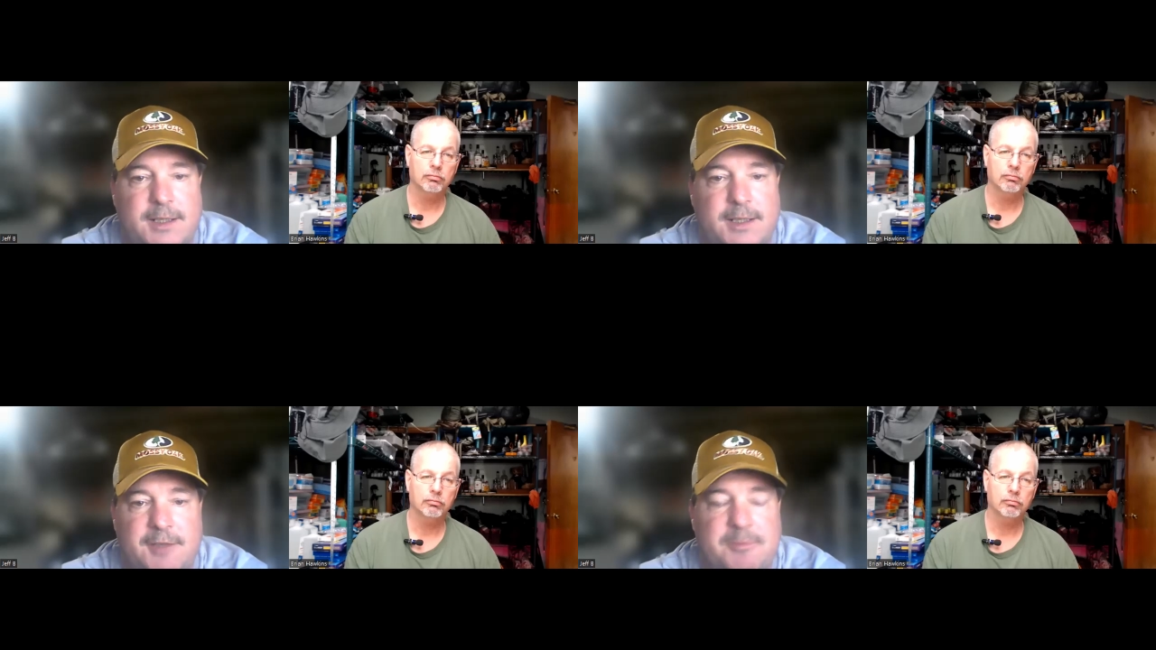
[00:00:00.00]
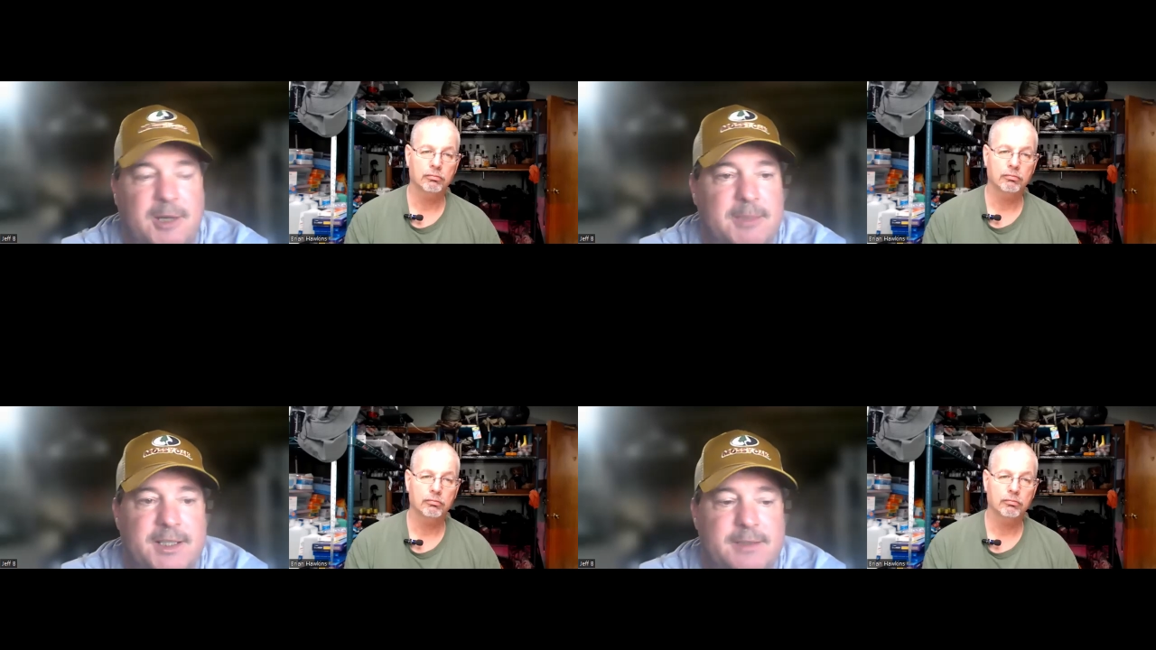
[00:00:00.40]
Speaker 1: You've
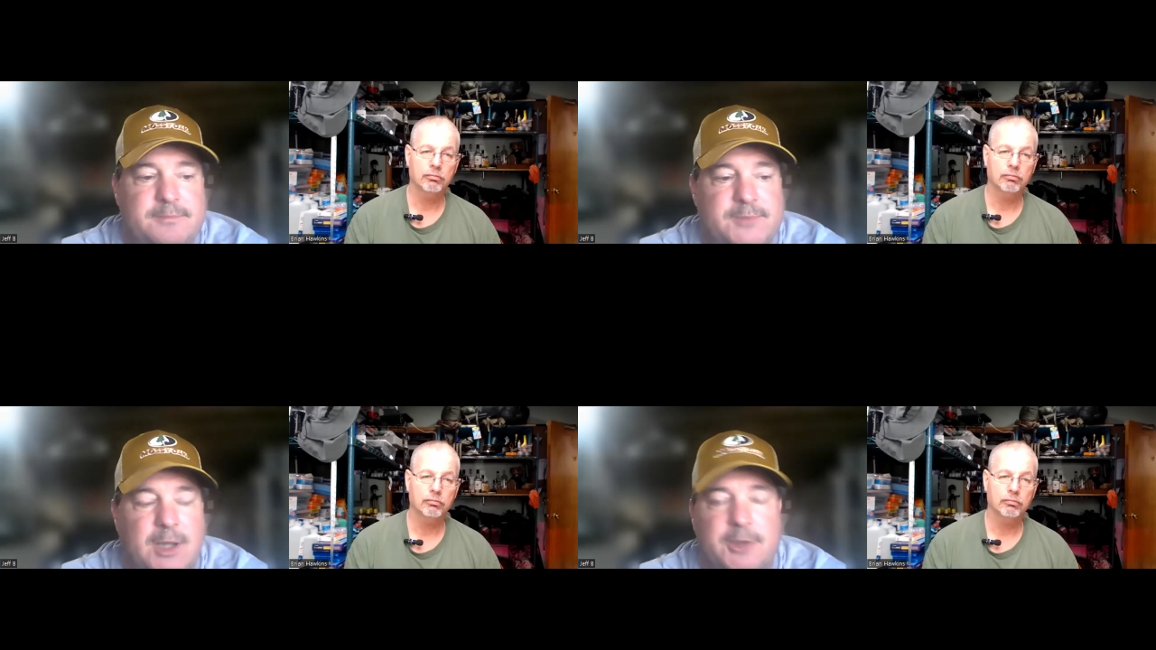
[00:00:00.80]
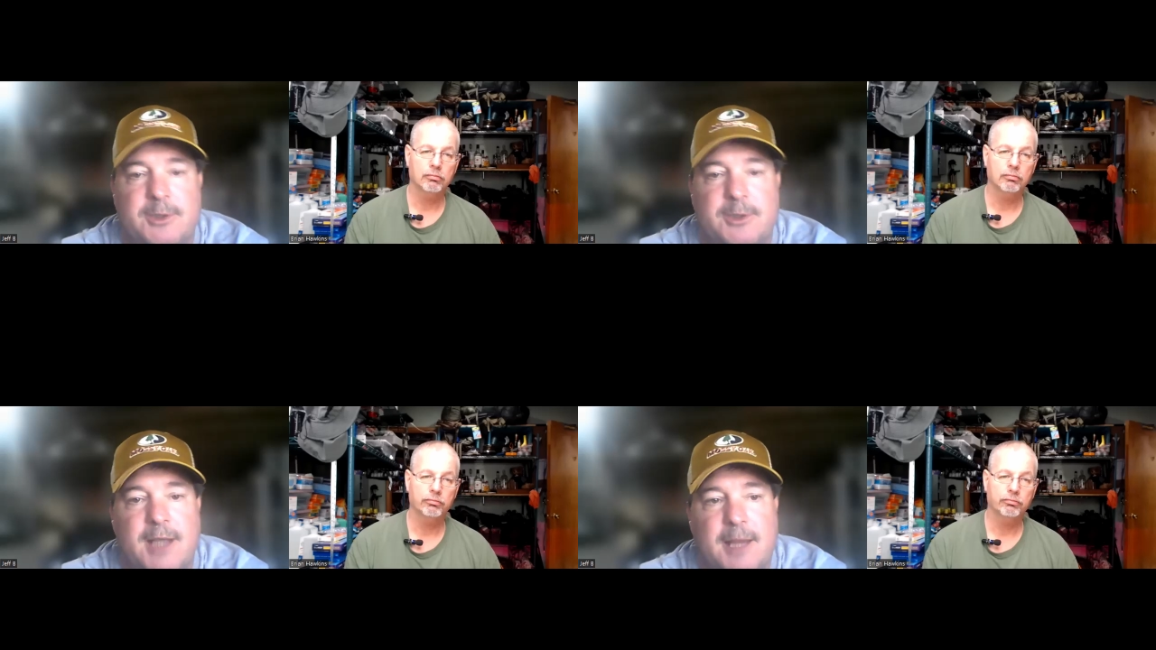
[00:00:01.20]
probably talked to
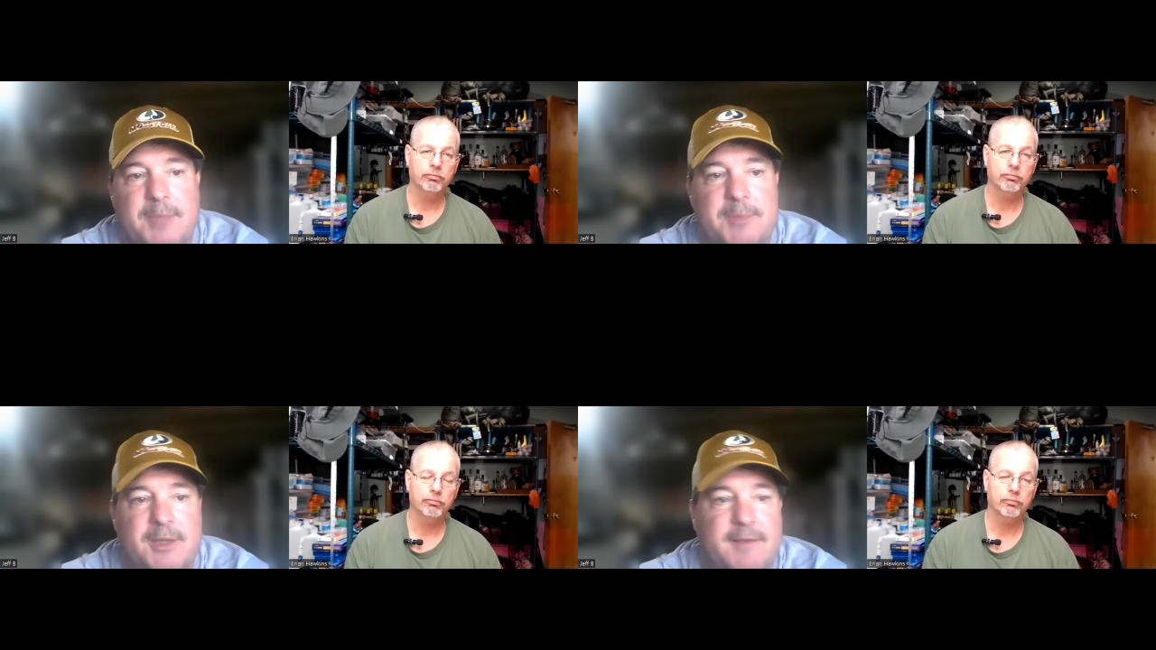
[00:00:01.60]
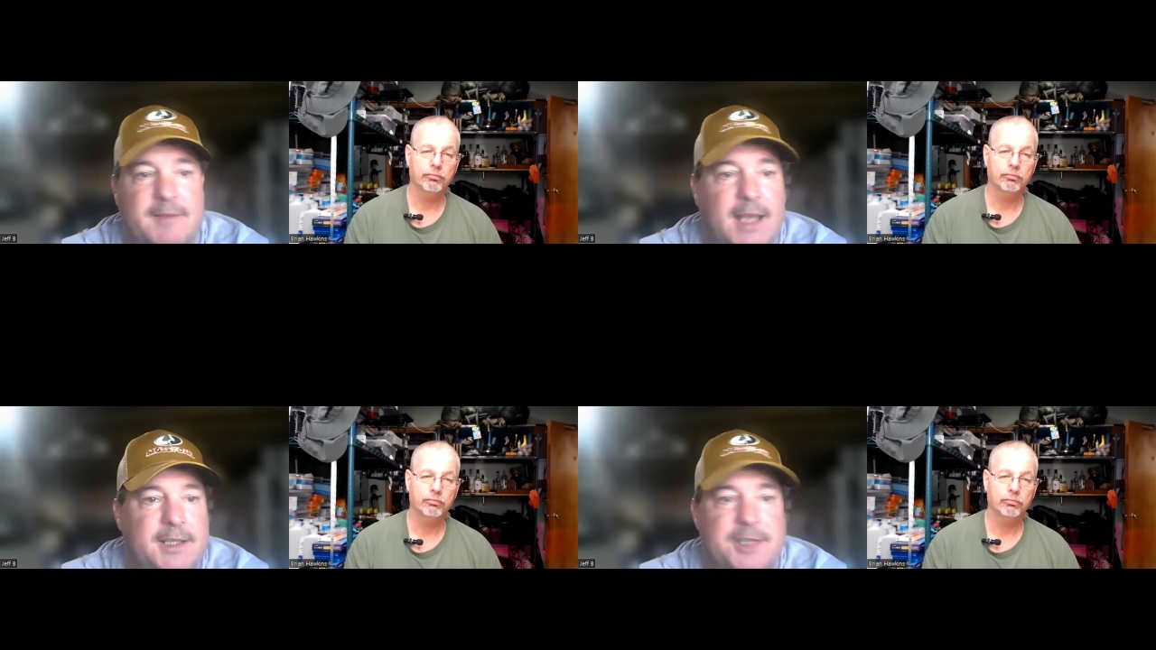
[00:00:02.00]
a lot of people that have
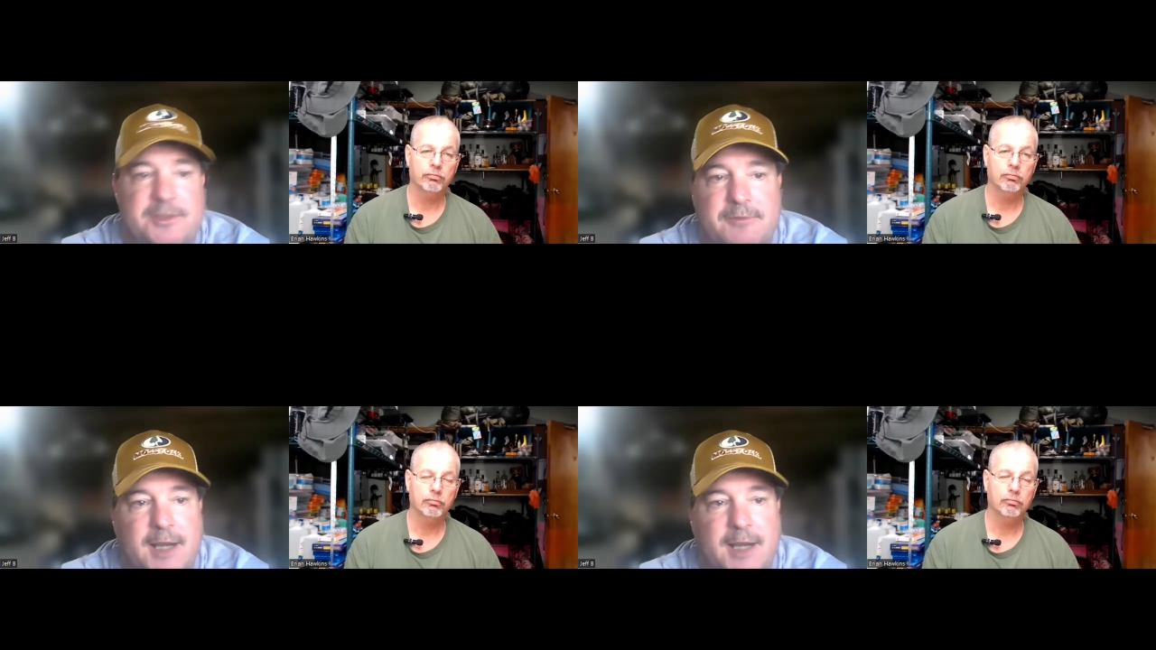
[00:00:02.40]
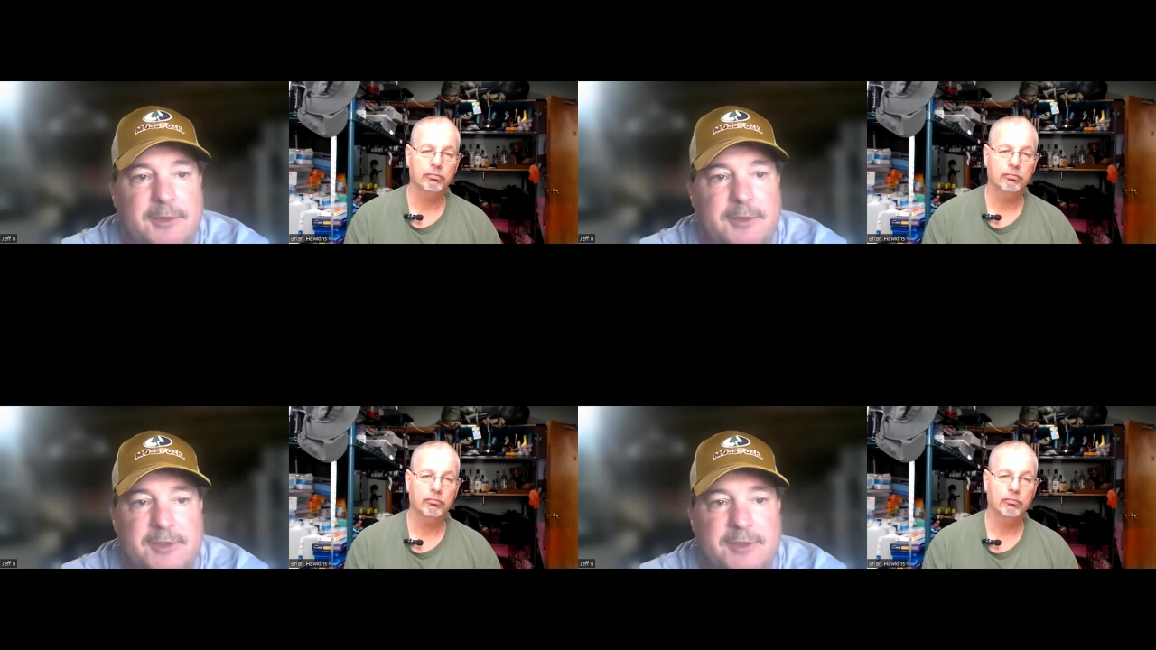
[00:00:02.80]
had kitchen fires,